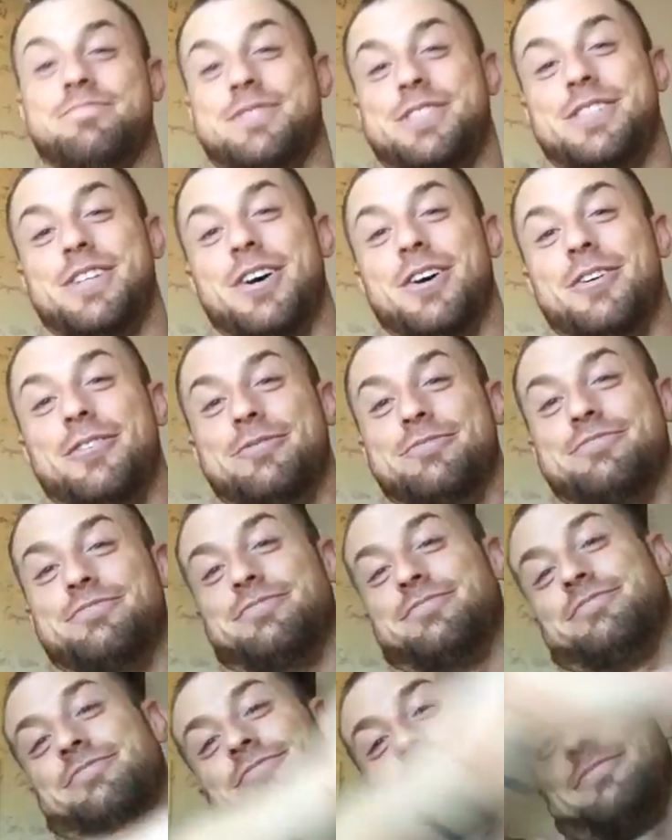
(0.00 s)
So,
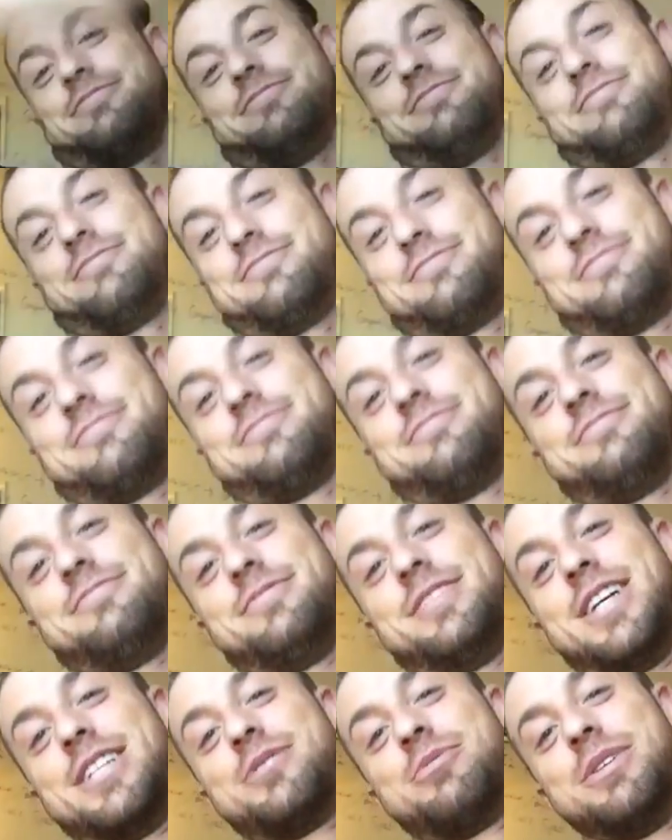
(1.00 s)

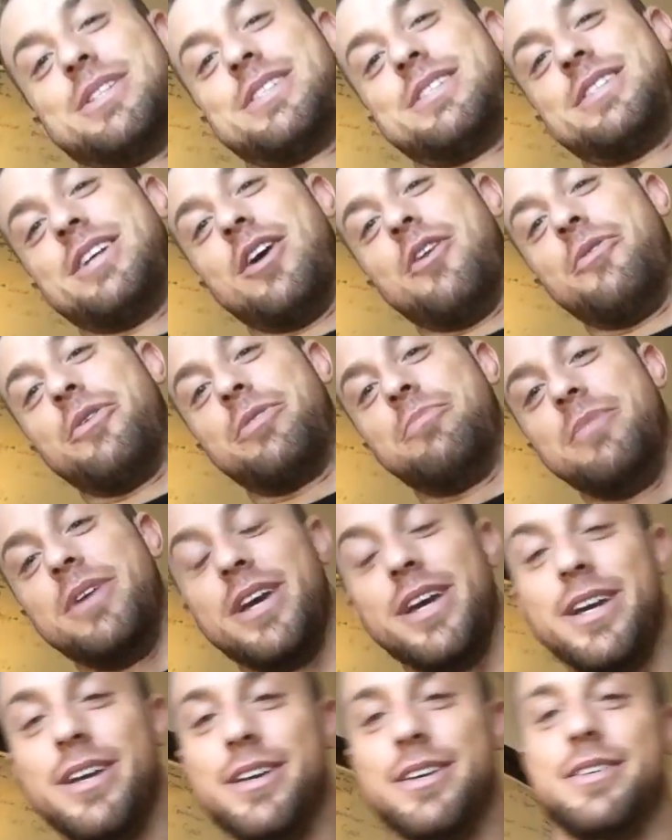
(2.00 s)
that's what's so with
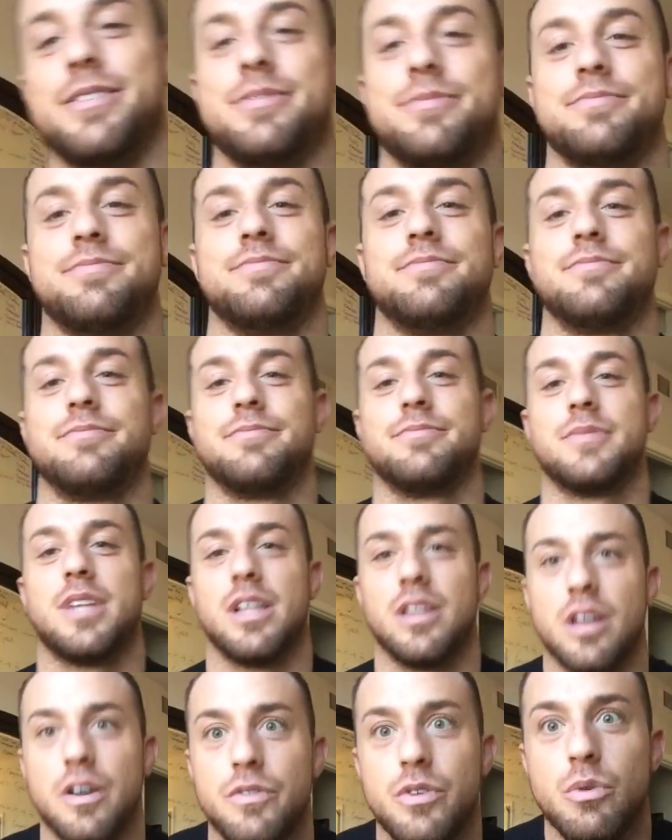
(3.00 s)
me.
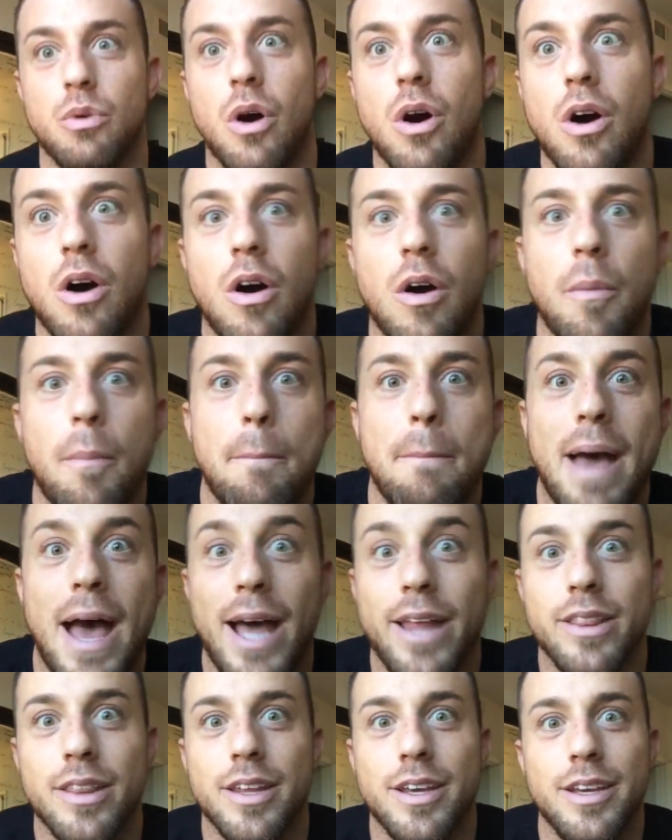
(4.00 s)
I love you all
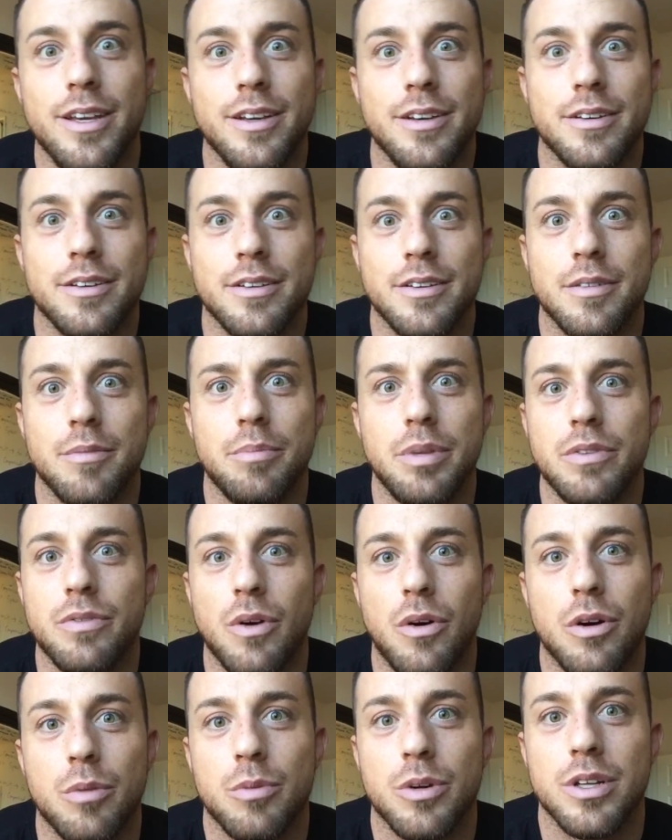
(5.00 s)
madly. Be
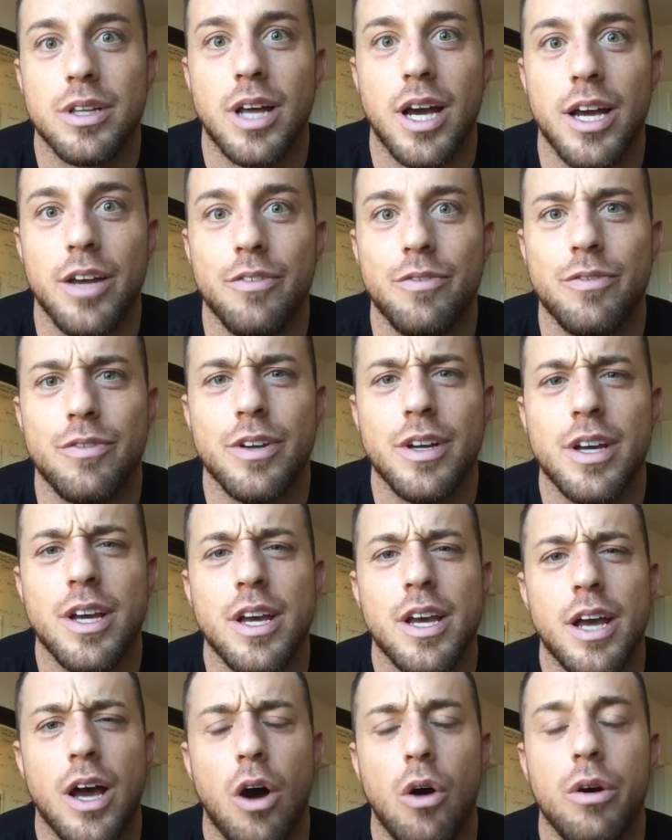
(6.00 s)
vulnerable in life.
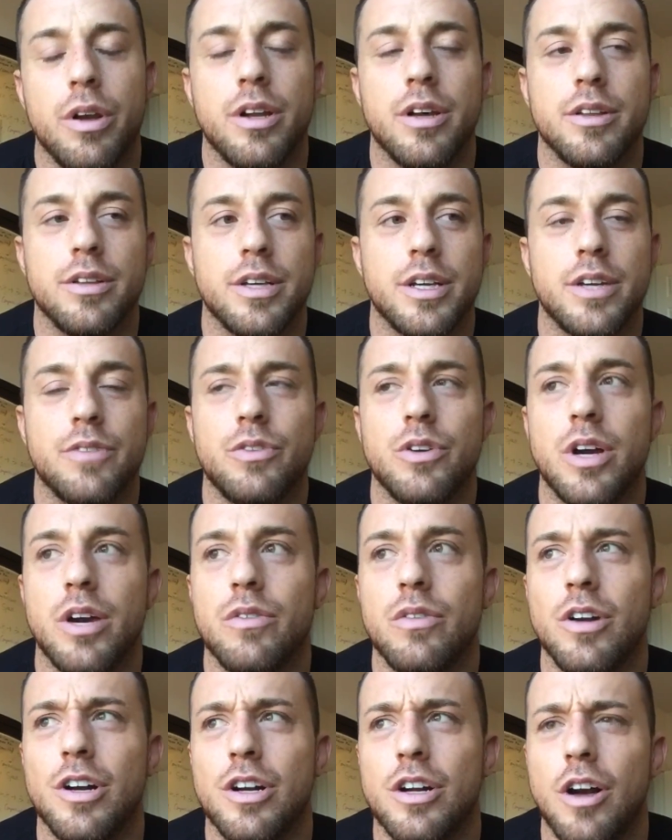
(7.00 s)
Oh, another thing, if you're
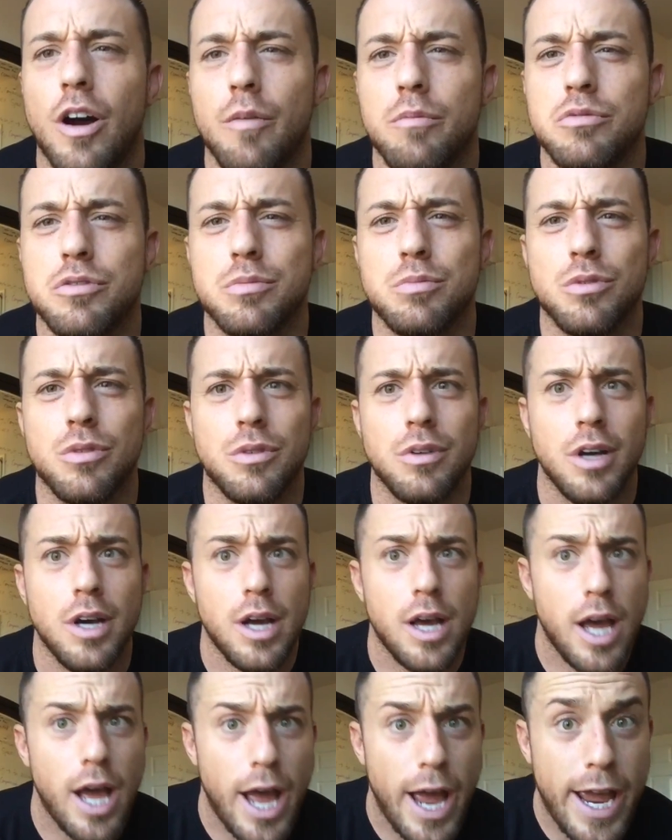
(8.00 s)
ever uncomfortable,
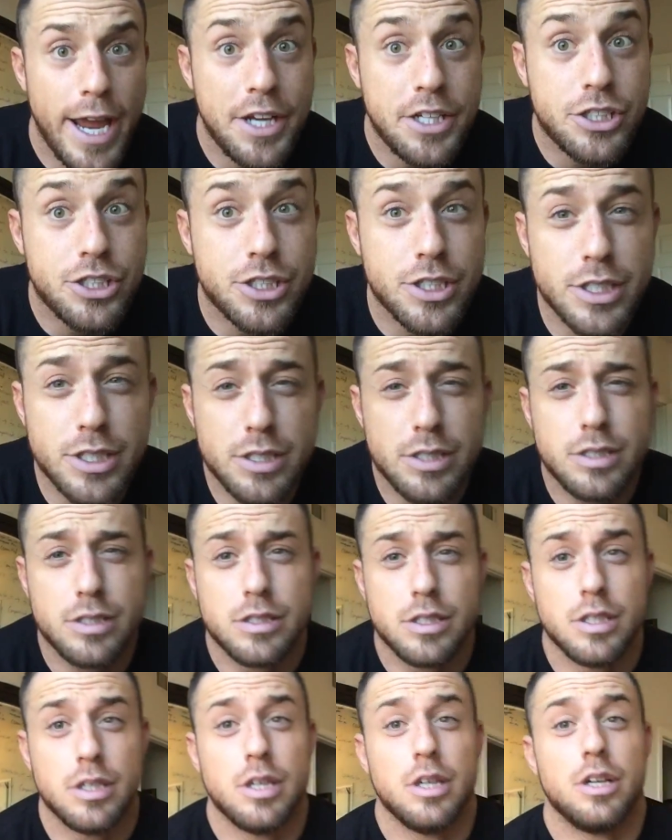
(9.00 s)

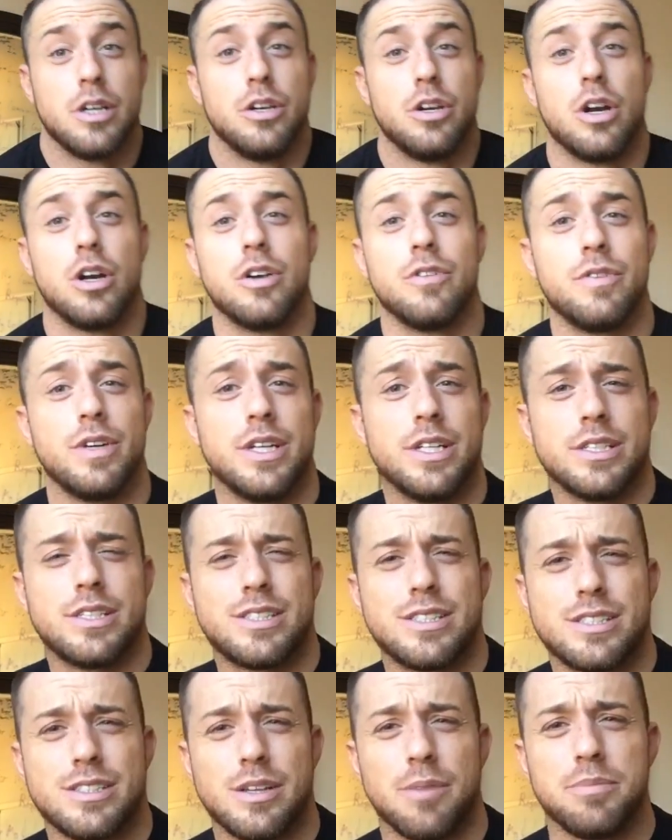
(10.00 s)
anxious, nervous,
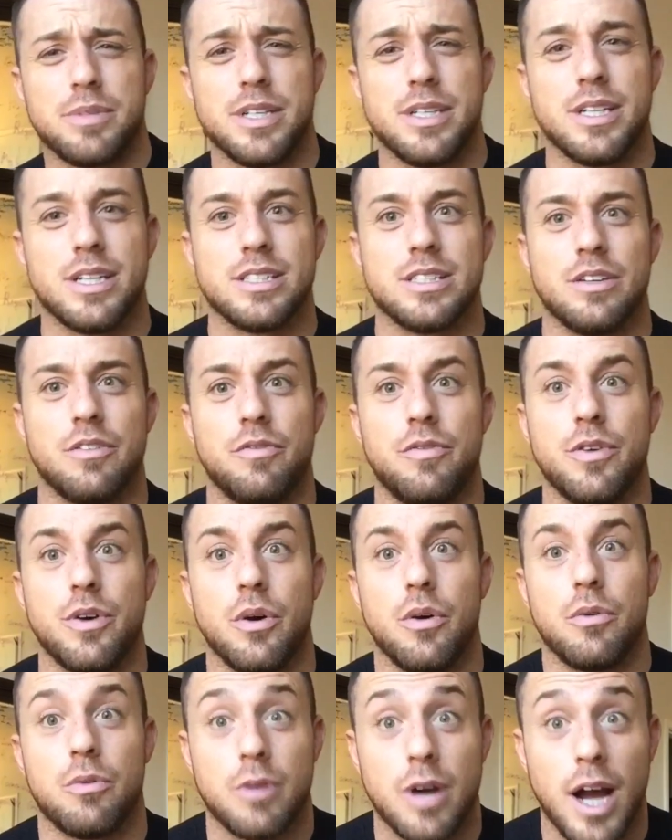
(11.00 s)
something doesn't
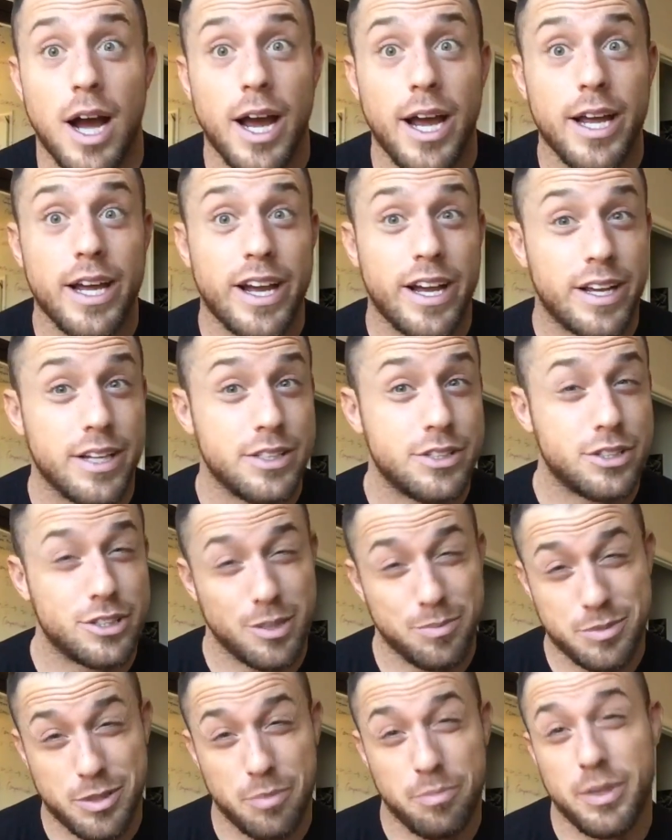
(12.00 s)
feel right because you're
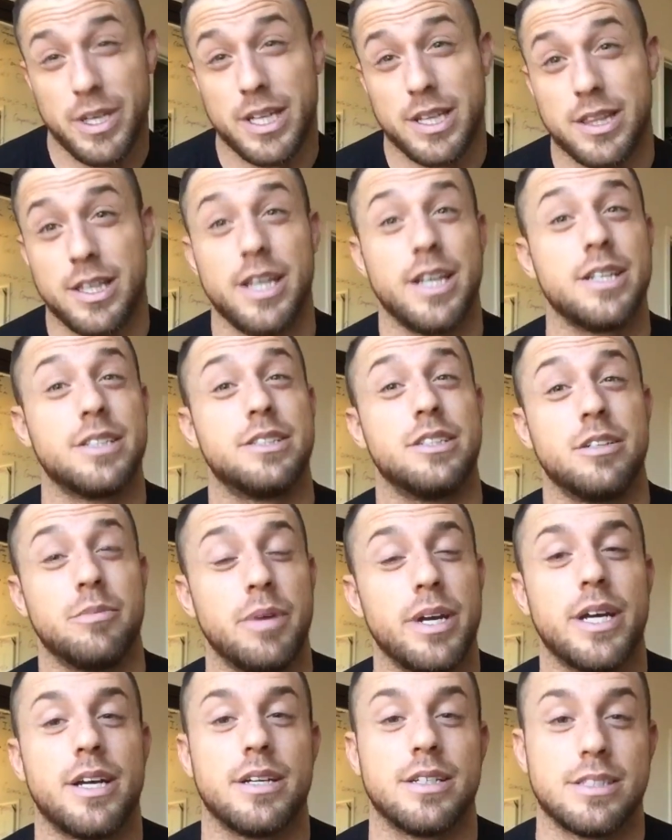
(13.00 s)
up to big things and you're
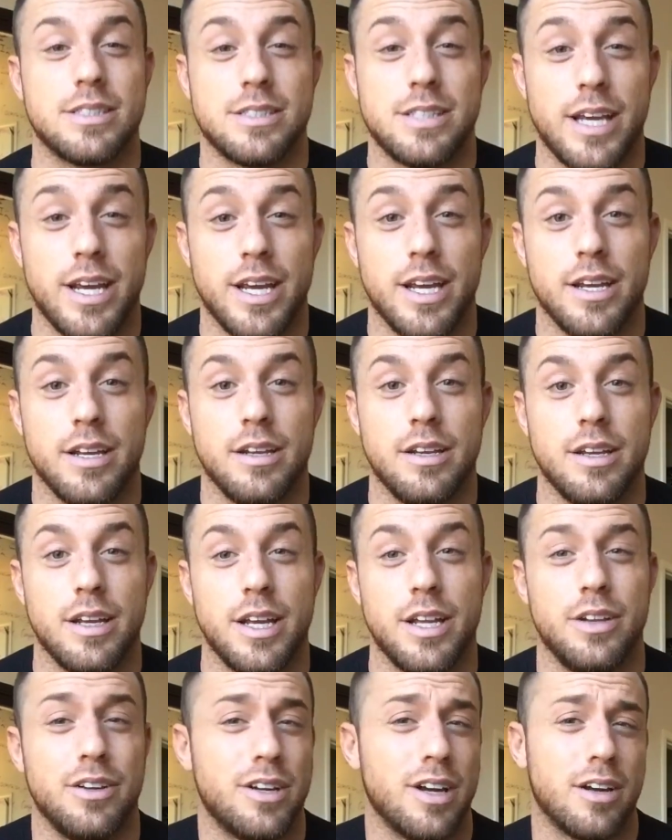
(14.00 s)
making a stand
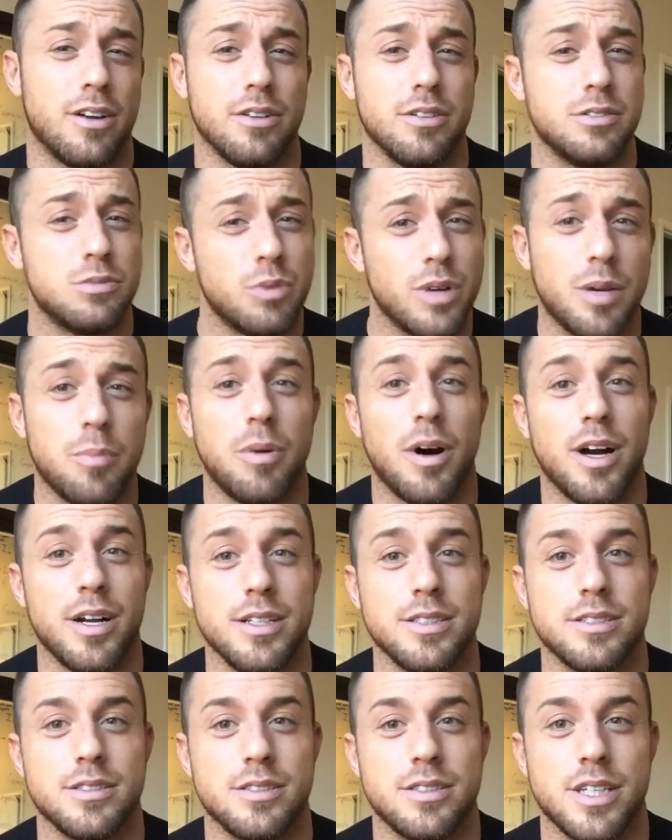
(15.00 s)
and you got all these weird
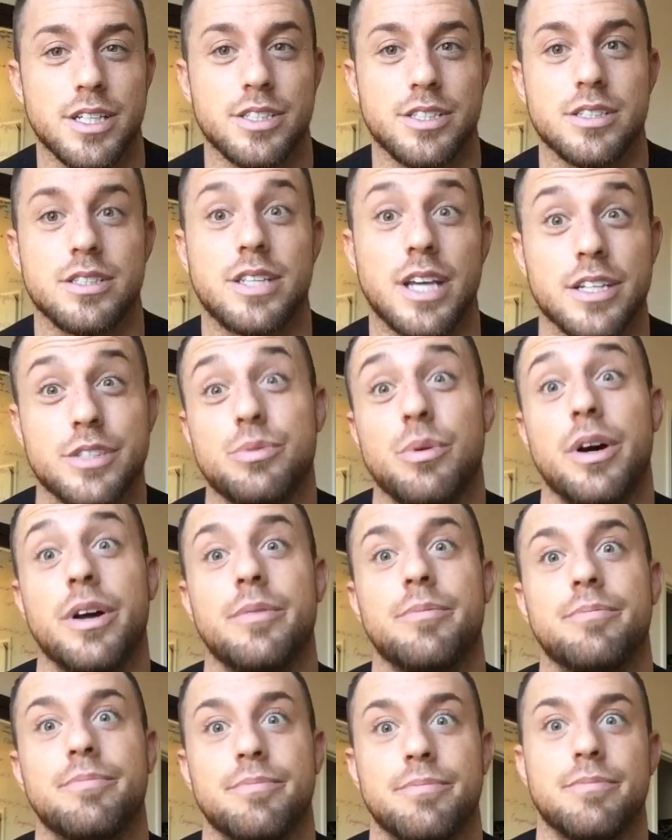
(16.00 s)
body sensations, guess
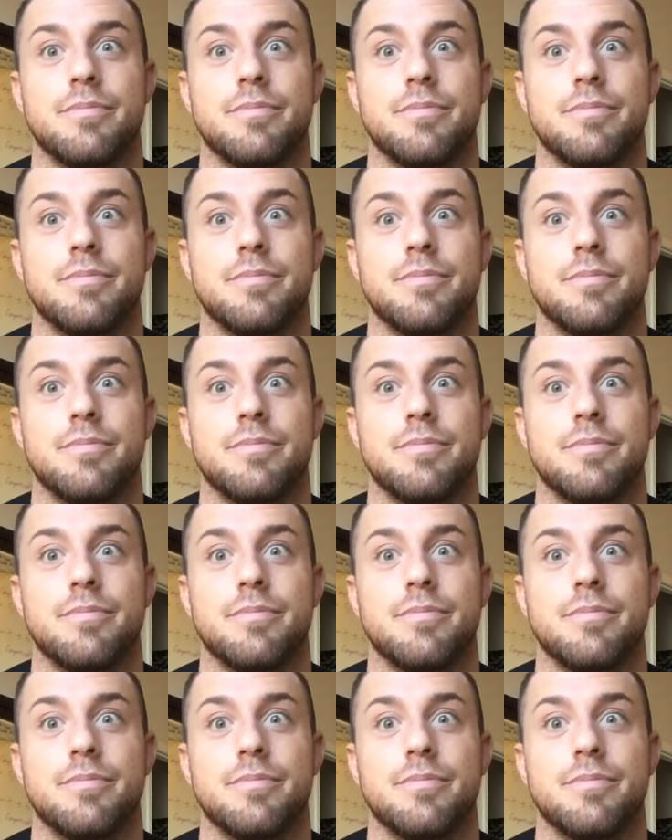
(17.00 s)
what?